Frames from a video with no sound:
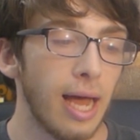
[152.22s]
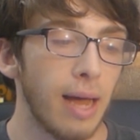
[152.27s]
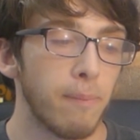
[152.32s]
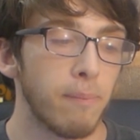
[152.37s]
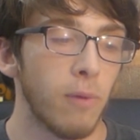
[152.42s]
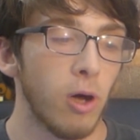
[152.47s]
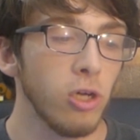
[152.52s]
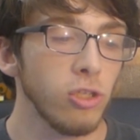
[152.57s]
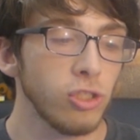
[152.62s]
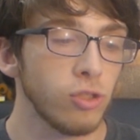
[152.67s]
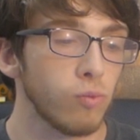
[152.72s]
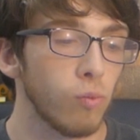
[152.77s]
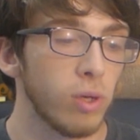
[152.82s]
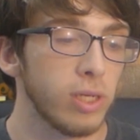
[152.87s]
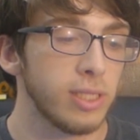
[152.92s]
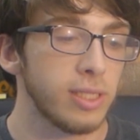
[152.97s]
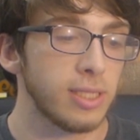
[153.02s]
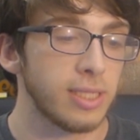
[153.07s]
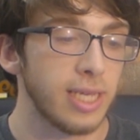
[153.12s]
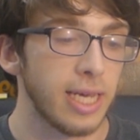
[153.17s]
Most
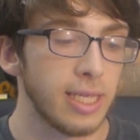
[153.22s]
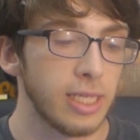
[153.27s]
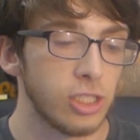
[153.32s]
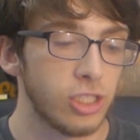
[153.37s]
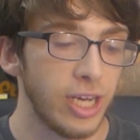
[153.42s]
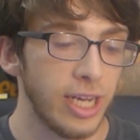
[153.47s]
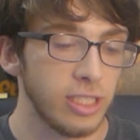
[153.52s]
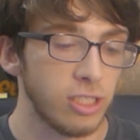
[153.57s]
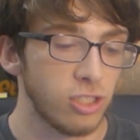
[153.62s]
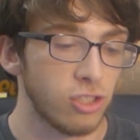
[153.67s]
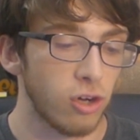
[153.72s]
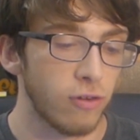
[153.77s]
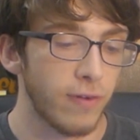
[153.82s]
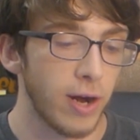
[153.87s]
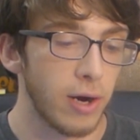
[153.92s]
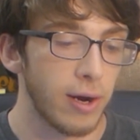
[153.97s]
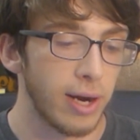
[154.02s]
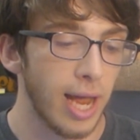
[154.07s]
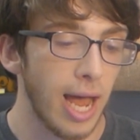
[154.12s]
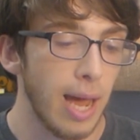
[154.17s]
wouldn't say the chances are
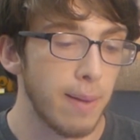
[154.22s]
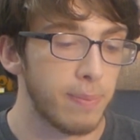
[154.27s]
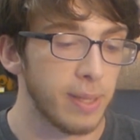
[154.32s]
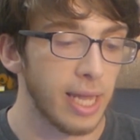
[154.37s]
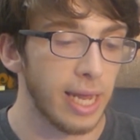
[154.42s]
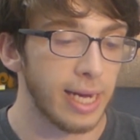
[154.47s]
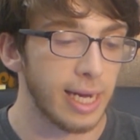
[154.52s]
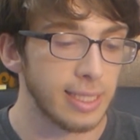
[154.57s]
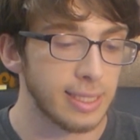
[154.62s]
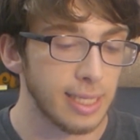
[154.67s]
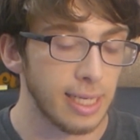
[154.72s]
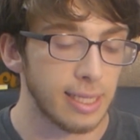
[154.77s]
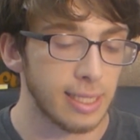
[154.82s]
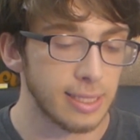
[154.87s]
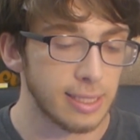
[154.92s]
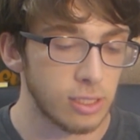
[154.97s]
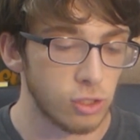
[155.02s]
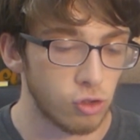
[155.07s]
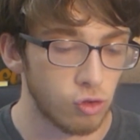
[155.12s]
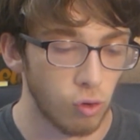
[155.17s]
very high, but like I said,
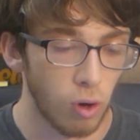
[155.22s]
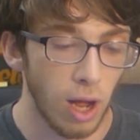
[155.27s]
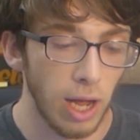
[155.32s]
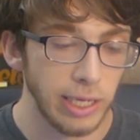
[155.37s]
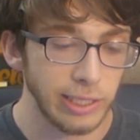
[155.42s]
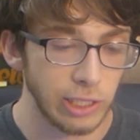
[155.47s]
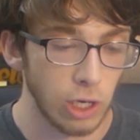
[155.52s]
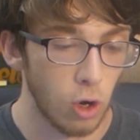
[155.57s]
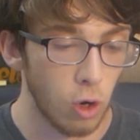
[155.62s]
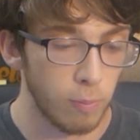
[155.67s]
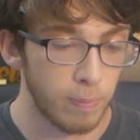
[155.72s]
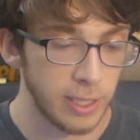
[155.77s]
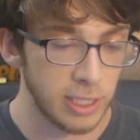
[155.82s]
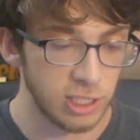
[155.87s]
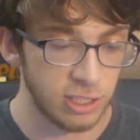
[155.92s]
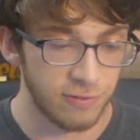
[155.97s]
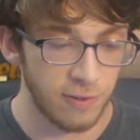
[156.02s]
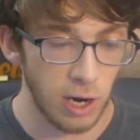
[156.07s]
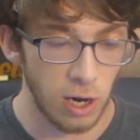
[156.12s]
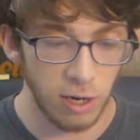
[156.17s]
this draw is open.
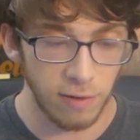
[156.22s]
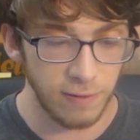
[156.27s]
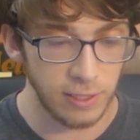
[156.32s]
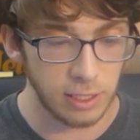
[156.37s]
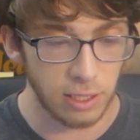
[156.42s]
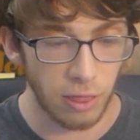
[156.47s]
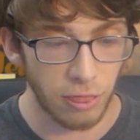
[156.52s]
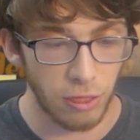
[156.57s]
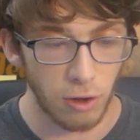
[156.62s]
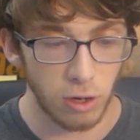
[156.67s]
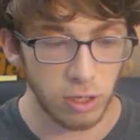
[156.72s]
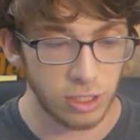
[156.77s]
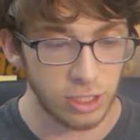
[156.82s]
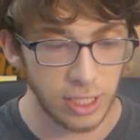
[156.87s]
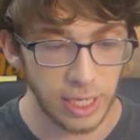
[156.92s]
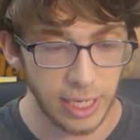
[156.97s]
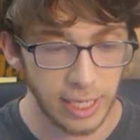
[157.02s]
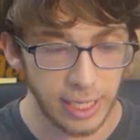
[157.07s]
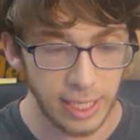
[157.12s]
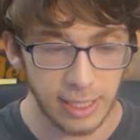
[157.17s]
Zverev is the 3rd
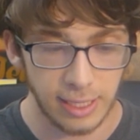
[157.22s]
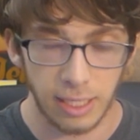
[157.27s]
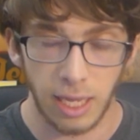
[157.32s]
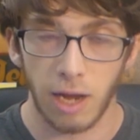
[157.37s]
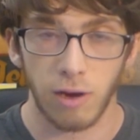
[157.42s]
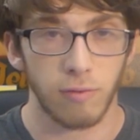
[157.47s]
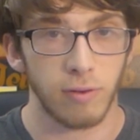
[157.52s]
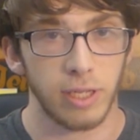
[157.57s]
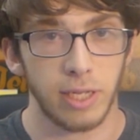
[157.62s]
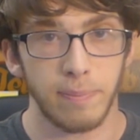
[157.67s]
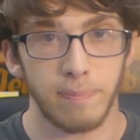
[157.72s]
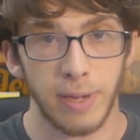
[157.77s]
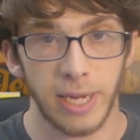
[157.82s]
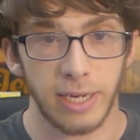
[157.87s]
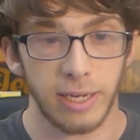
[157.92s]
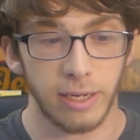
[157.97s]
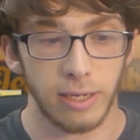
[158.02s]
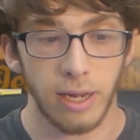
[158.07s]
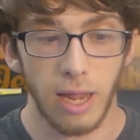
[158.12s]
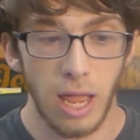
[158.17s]
seed. He's not really
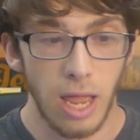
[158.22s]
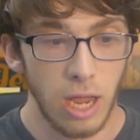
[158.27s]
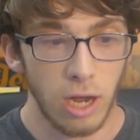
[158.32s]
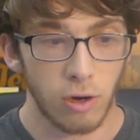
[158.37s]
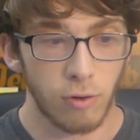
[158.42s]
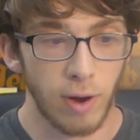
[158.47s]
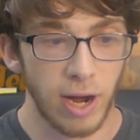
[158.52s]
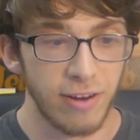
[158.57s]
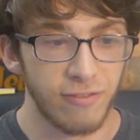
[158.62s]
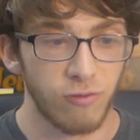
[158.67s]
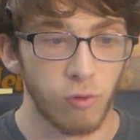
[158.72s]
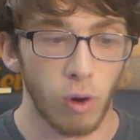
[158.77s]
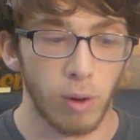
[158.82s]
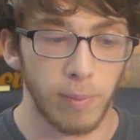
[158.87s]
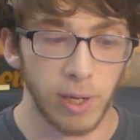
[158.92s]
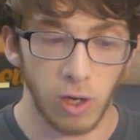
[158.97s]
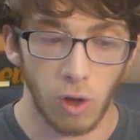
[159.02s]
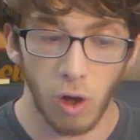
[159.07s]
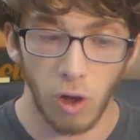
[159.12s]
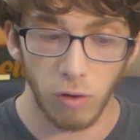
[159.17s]
been in great
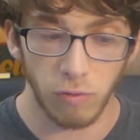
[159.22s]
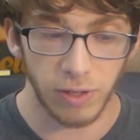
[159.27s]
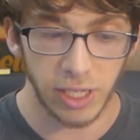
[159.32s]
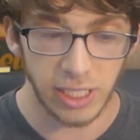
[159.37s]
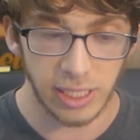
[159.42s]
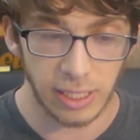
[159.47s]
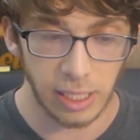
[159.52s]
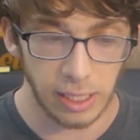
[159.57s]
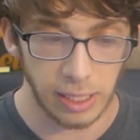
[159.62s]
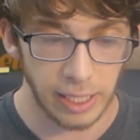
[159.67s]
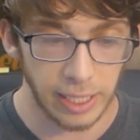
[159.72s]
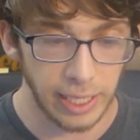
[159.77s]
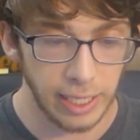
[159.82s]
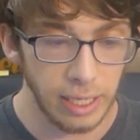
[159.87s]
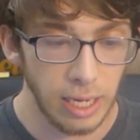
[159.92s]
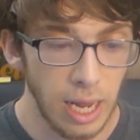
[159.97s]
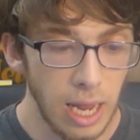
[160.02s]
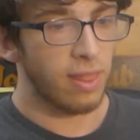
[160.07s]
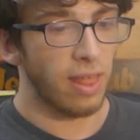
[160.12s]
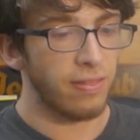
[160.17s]
form at all
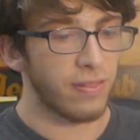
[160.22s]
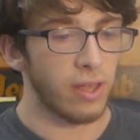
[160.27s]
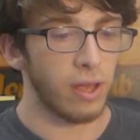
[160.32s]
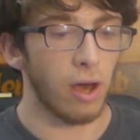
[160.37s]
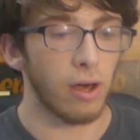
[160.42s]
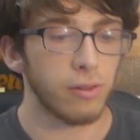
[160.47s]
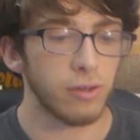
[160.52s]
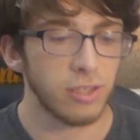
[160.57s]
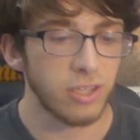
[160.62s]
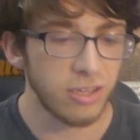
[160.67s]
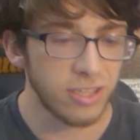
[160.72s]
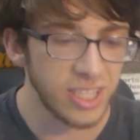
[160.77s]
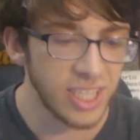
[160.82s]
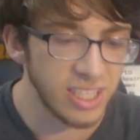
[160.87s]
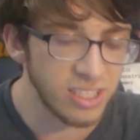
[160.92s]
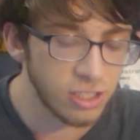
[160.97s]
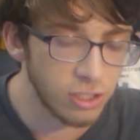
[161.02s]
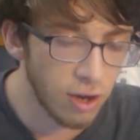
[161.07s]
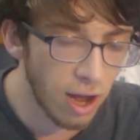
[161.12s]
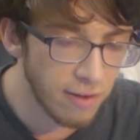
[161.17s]
recently. Then the other
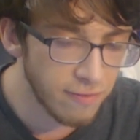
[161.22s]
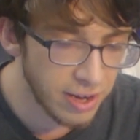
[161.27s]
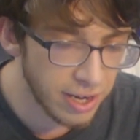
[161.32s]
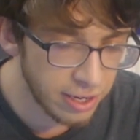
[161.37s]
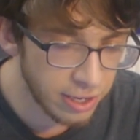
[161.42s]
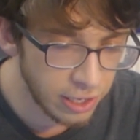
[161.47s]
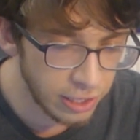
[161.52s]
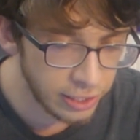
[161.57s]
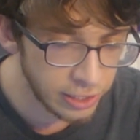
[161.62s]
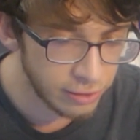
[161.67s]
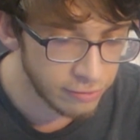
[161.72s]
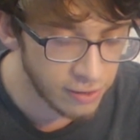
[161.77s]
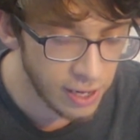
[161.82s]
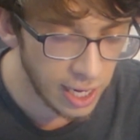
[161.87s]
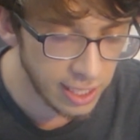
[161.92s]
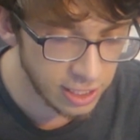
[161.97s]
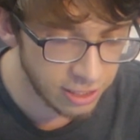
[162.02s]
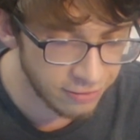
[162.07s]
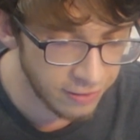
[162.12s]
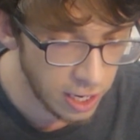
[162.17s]
seeds you have in here, you've
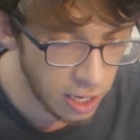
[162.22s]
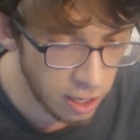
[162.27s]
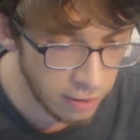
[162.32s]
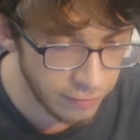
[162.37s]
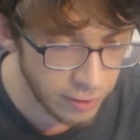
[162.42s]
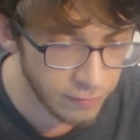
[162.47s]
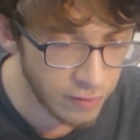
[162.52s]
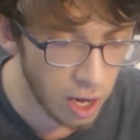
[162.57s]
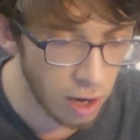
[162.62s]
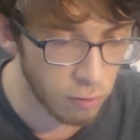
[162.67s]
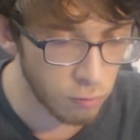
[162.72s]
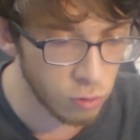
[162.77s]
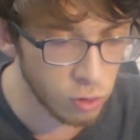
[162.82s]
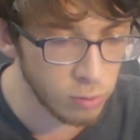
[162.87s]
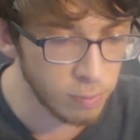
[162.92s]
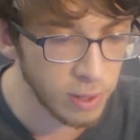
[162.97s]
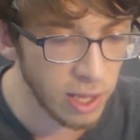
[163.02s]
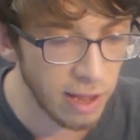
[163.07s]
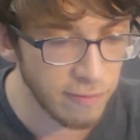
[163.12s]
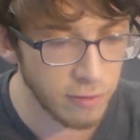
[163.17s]
got Zverev, you've got
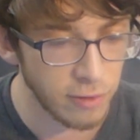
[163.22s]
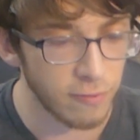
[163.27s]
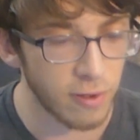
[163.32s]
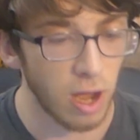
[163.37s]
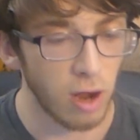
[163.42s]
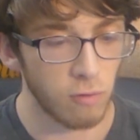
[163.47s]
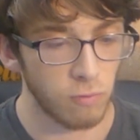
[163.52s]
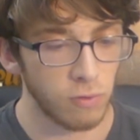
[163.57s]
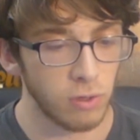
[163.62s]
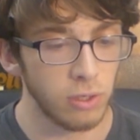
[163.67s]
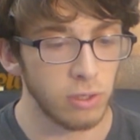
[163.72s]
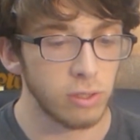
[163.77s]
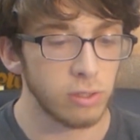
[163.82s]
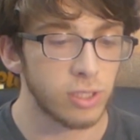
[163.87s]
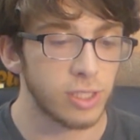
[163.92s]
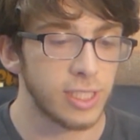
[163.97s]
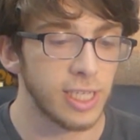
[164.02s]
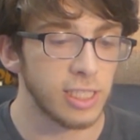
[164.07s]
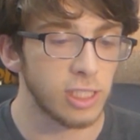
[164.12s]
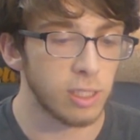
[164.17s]
Rublev, you've got Ruud,
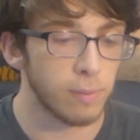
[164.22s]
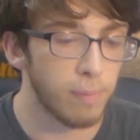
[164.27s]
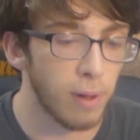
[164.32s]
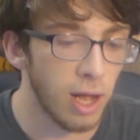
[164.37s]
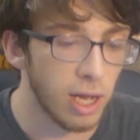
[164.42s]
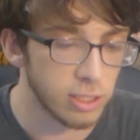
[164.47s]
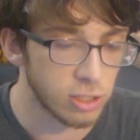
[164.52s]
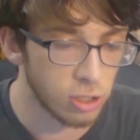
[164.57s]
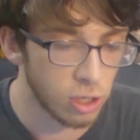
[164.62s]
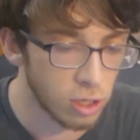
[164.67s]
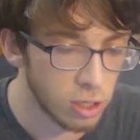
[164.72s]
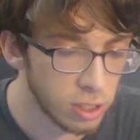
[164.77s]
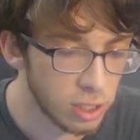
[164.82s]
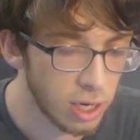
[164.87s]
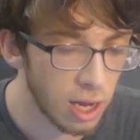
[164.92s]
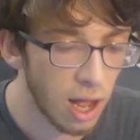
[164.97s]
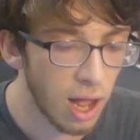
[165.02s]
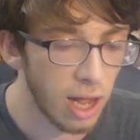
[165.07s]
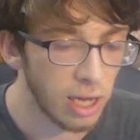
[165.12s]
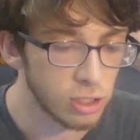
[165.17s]
Tsitsipas,
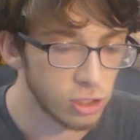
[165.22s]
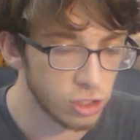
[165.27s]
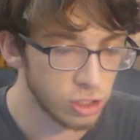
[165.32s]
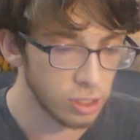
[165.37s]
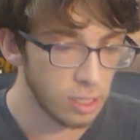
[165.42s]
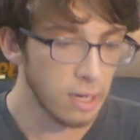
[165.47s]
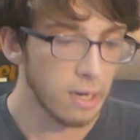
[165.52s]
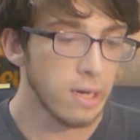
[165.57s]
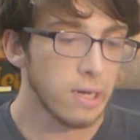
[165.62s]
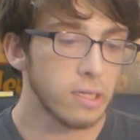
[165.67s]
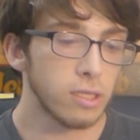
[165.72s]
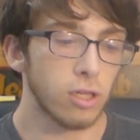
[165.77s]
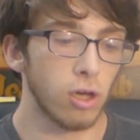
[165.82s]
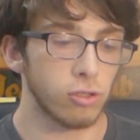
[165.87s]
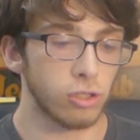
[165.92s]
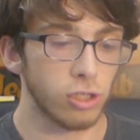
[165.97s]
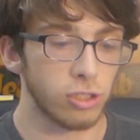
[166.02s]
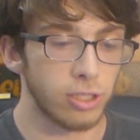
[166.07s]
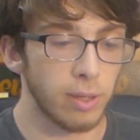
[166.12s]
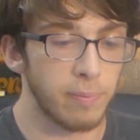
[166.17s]
Hurkacz.
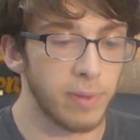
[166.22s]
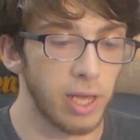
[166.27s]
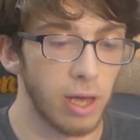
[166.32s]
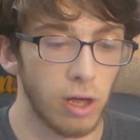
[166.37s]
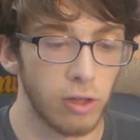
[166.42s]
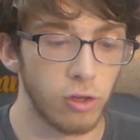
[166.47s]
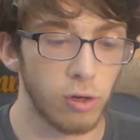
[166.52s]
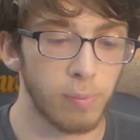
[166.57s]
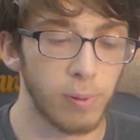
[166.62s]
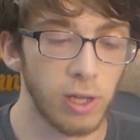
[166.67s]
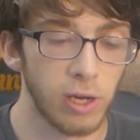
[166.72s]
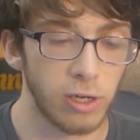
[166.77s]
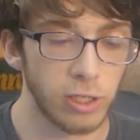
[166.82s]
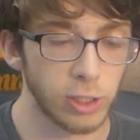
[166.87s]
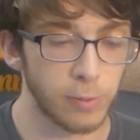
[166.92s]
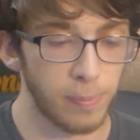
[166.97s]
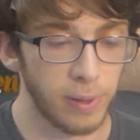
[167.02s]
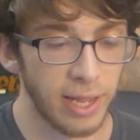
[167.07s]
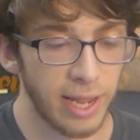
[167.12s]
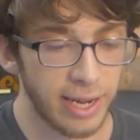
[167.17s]
Those are some of the other
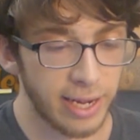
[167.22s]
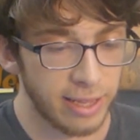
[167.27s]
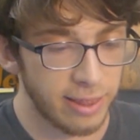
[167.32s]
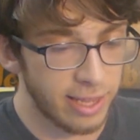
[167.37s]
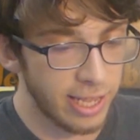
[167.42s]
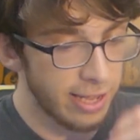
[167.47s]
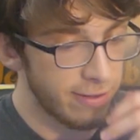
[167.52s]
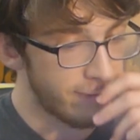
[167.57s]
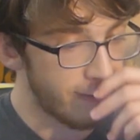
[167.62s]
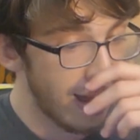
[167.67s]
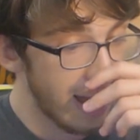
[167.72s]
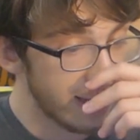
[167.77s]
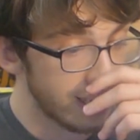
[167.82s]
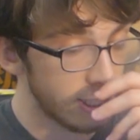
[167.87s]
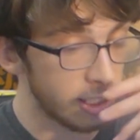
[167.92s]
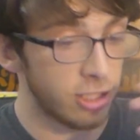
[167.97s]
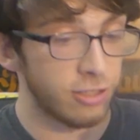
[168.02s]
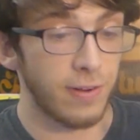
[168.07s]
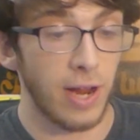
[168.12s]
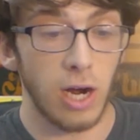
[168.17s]
players playing in the
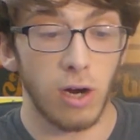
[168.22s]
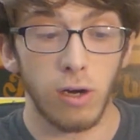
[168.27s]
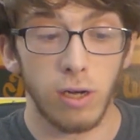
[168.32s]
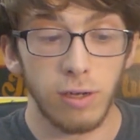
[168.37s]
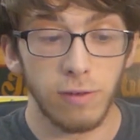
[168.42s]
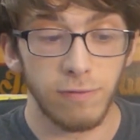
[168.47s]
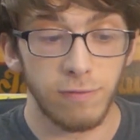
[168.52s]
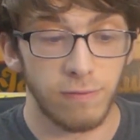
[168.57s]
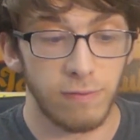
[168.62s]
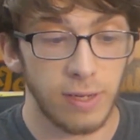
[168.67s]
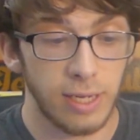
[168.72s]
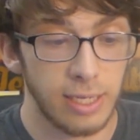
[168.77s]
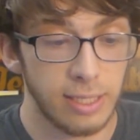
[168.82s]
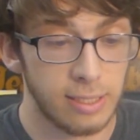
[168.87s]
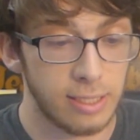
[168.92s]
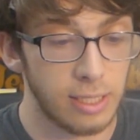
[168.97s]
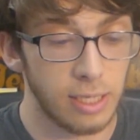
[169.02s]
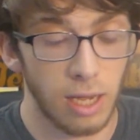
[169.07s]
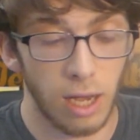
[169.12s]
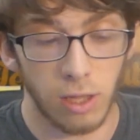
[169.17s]
event. Zverev
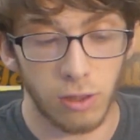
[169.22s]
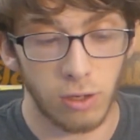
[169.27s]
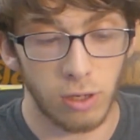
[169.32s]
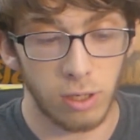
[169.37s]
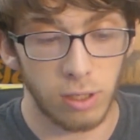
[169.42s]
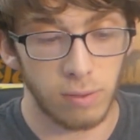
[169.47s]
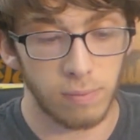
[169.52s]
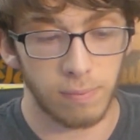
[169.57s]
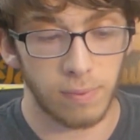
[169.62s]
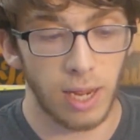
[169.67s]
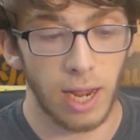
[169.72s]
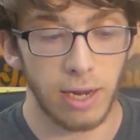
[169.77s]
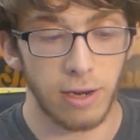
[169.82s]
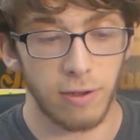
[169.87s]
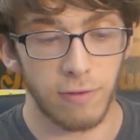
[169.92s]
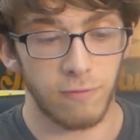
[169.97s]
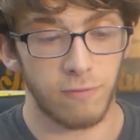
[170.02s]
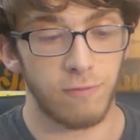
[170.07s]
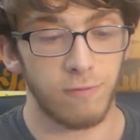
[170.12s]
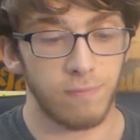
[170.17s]
is the other kind
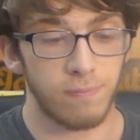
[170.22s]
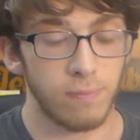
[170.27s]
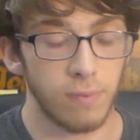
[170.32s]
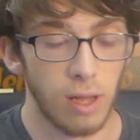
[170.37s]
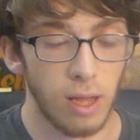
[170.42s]
of